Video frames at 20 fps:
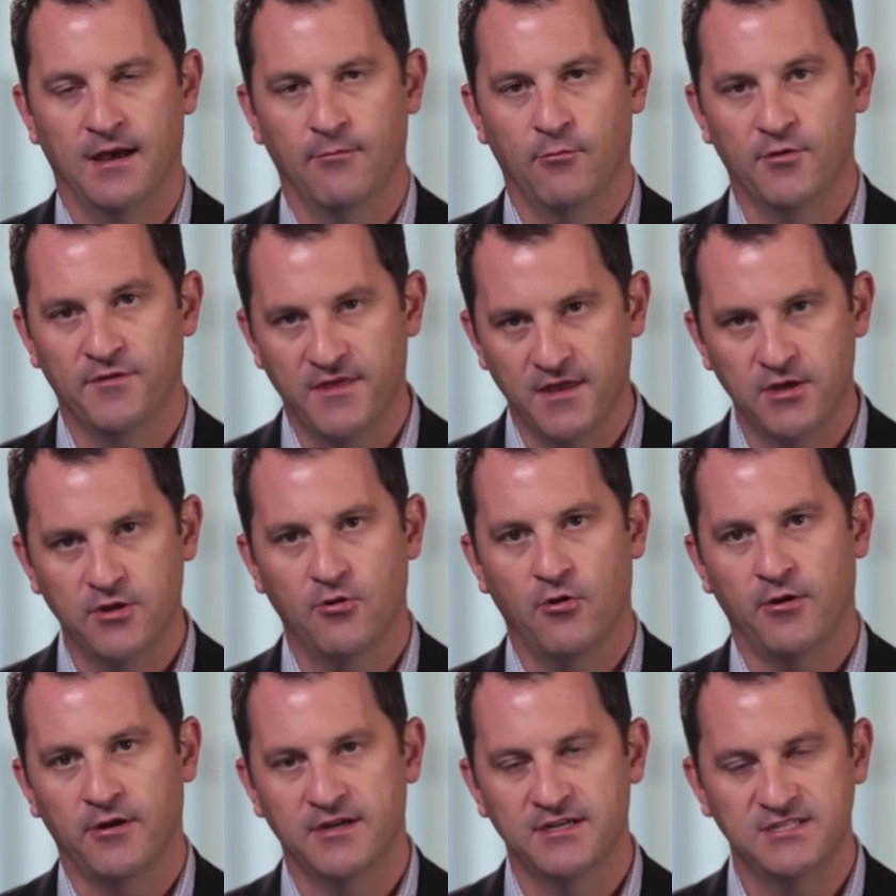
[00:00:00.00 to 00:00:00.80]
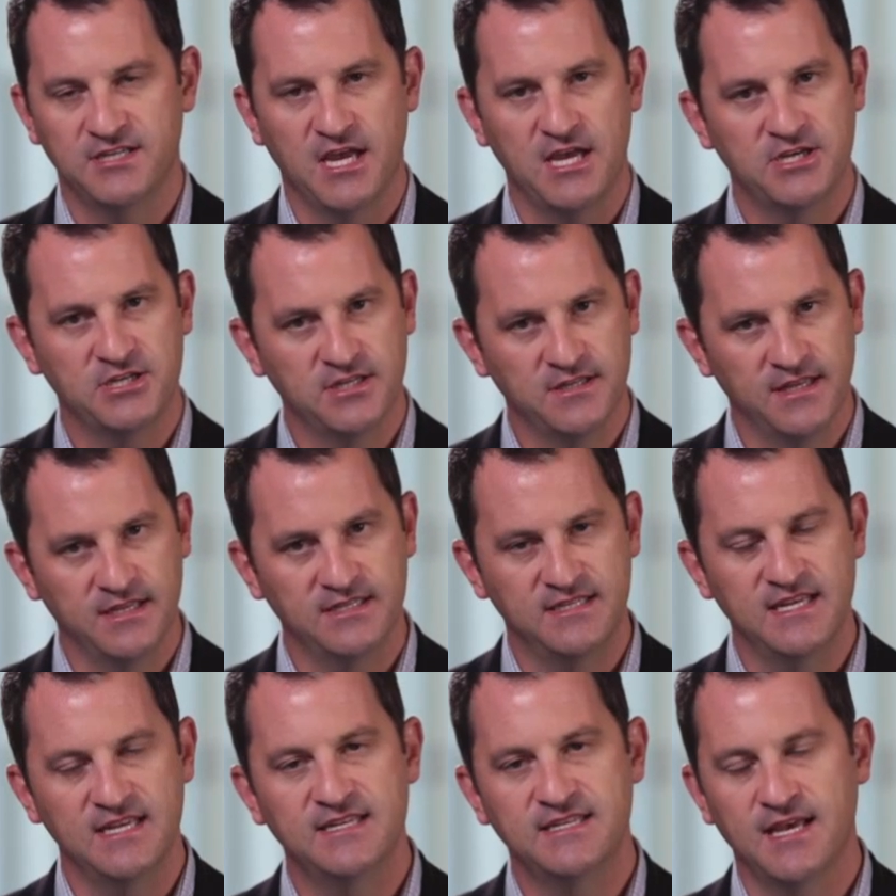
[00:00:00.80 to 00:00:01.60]
within your organization that
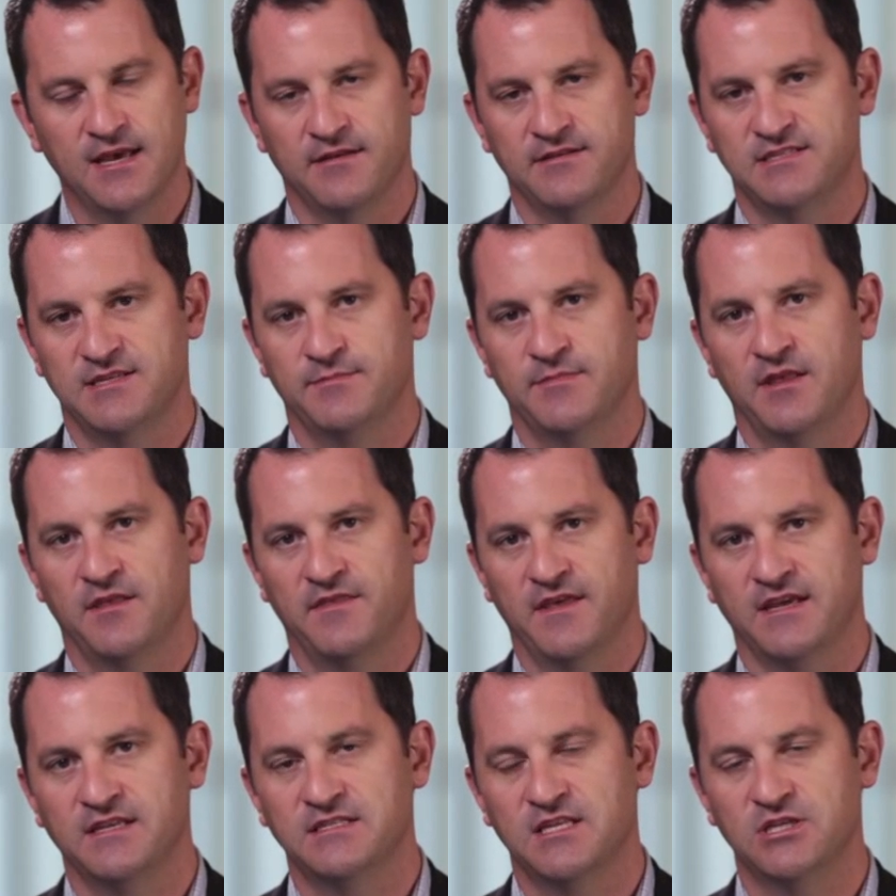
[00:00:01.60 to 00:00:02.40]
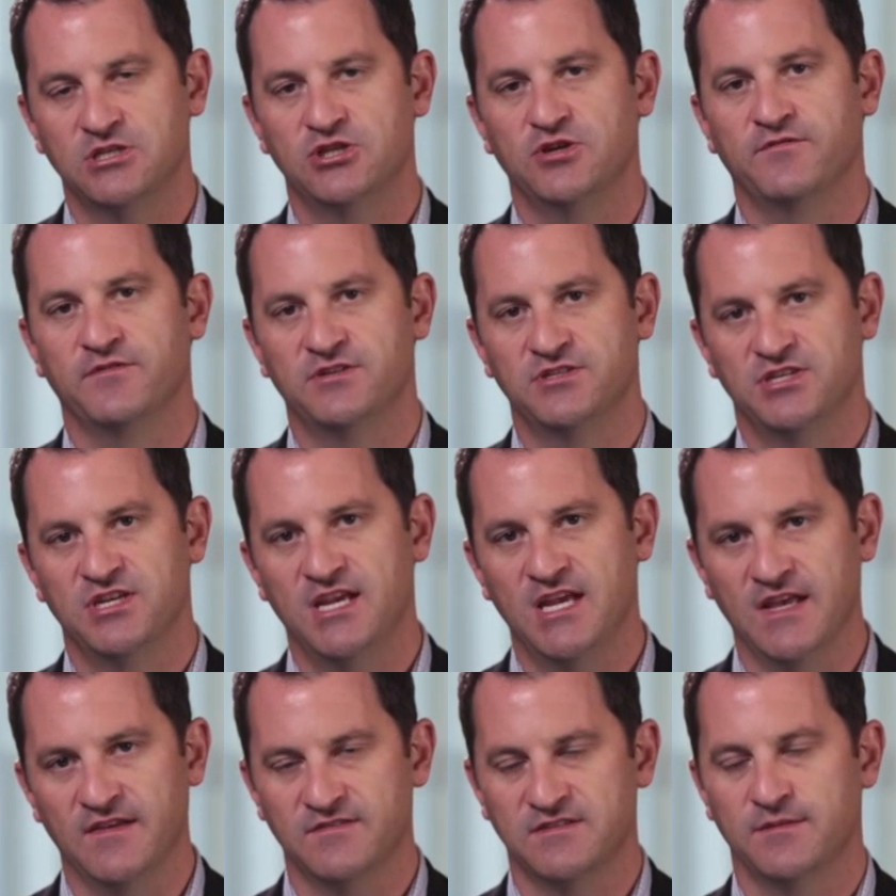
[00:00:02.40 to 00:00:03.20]
detail some of the things that you've
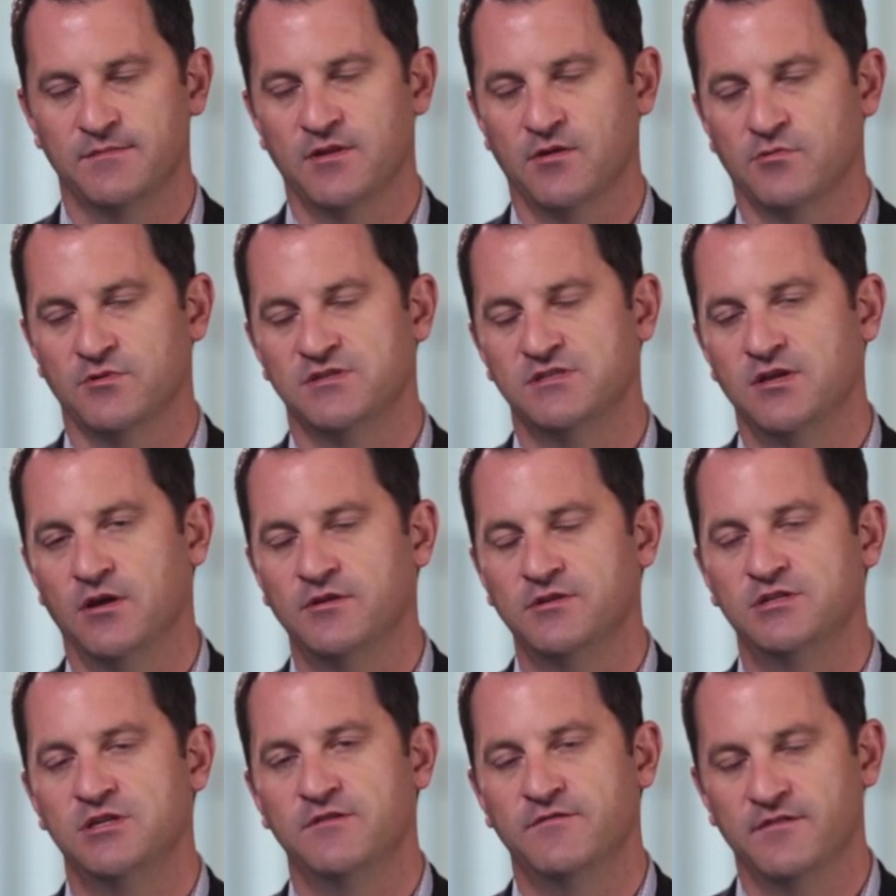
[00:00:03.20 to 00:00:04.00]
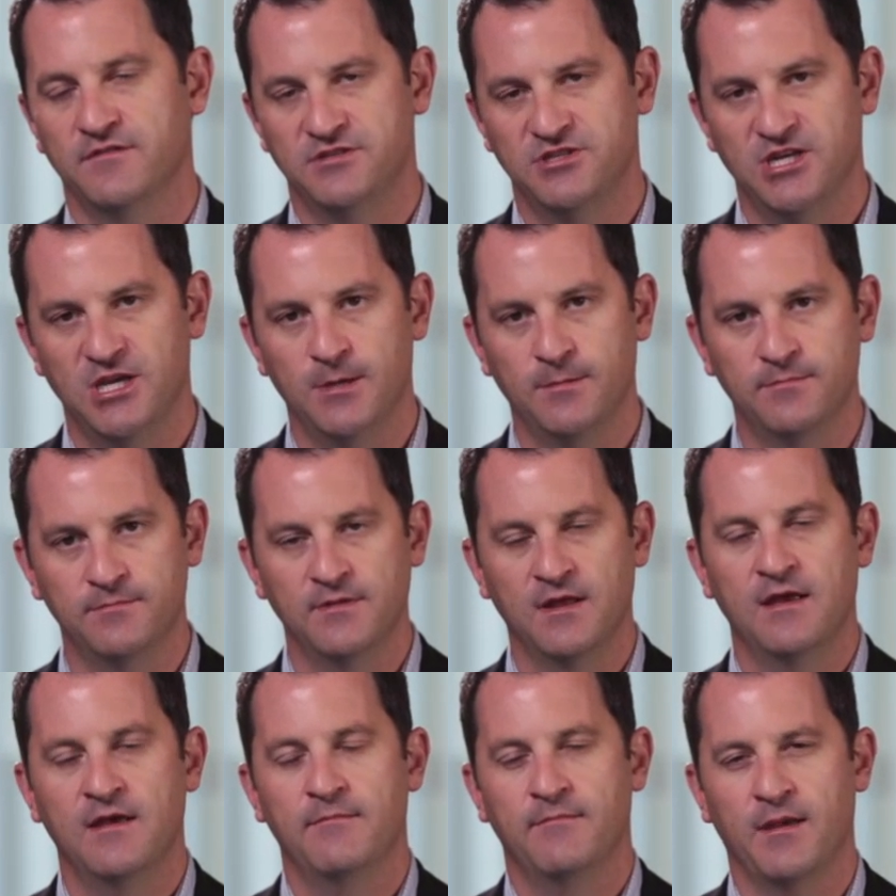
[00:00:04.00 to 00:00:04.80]
achieved, some of the results you've achieved,
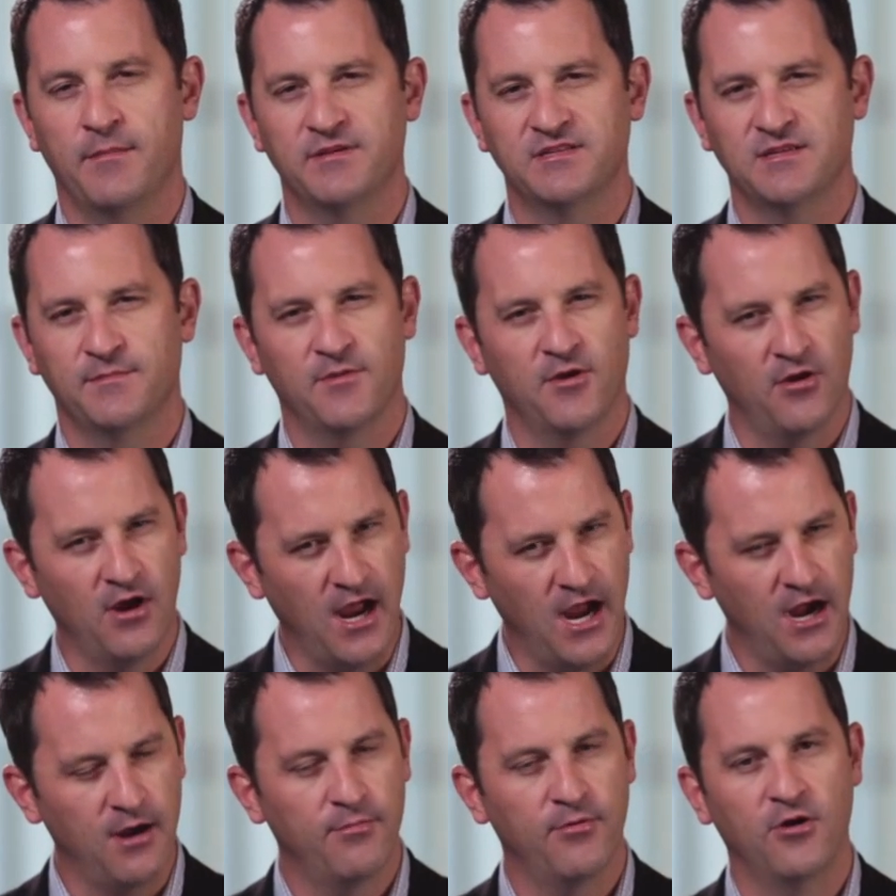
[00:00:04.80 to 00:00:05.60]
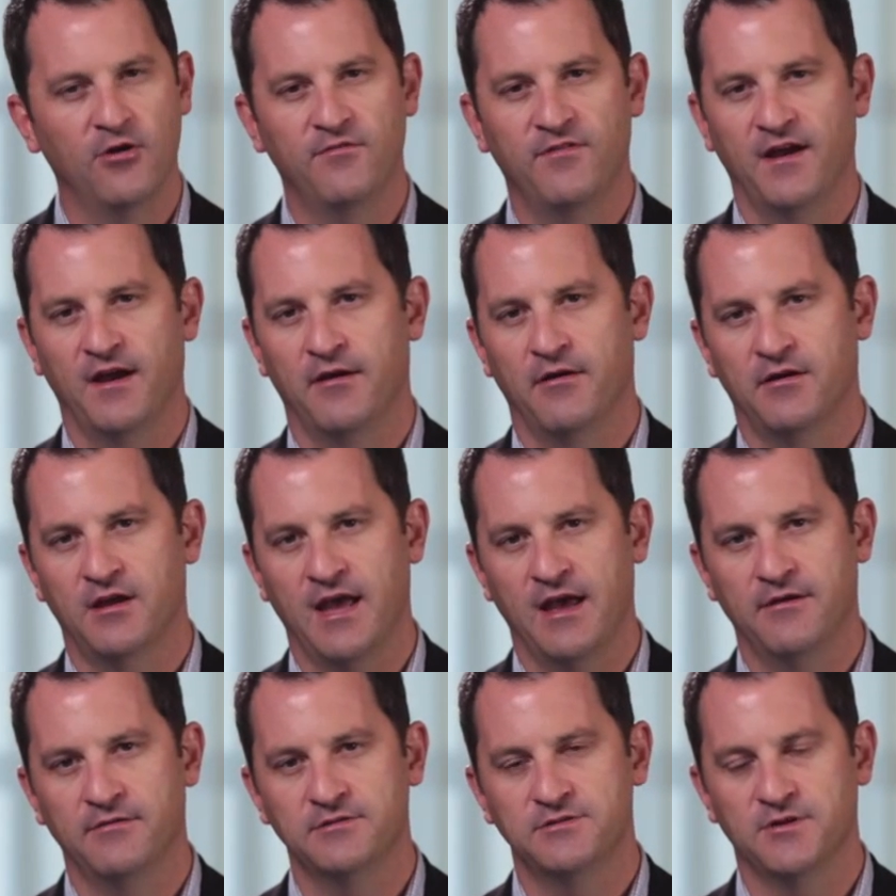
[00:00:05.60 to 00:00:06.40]
maybe some of your higher profile
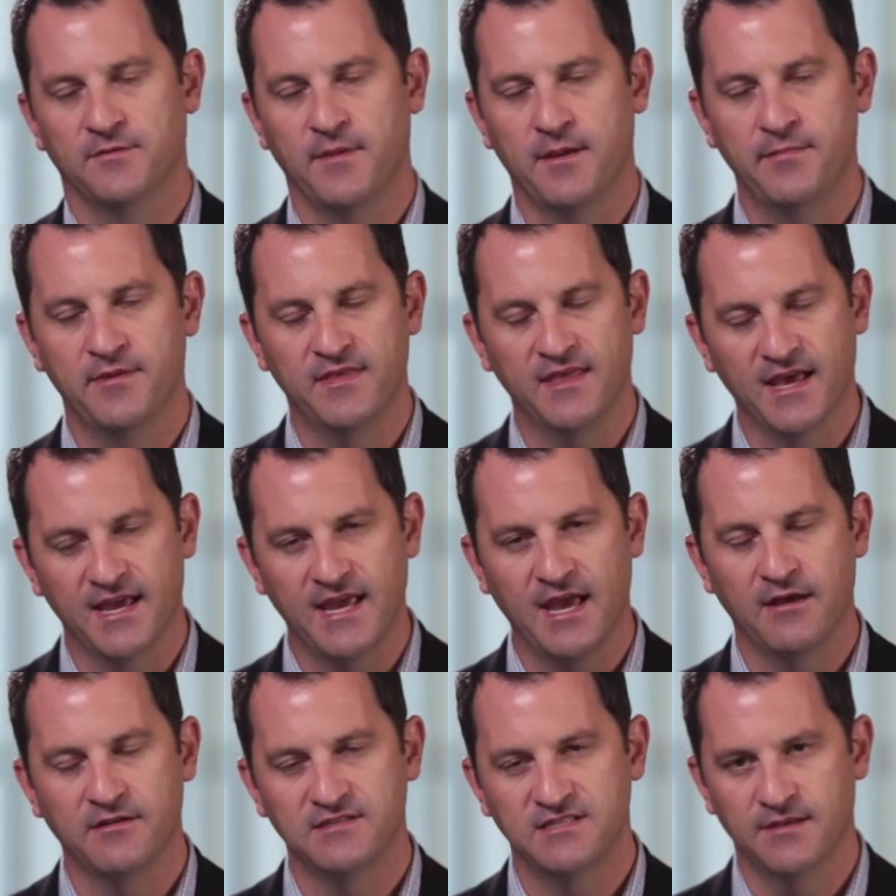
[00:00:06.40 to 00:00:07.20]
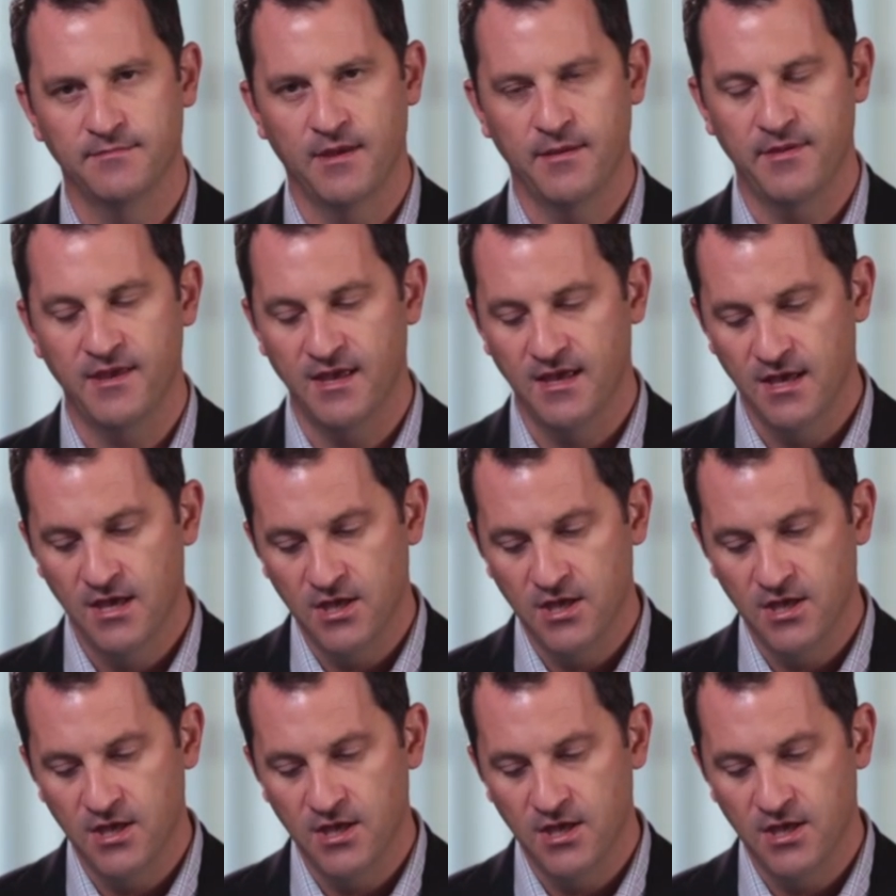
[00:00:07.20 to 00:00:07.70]
accounts or maybe the accounts that maybe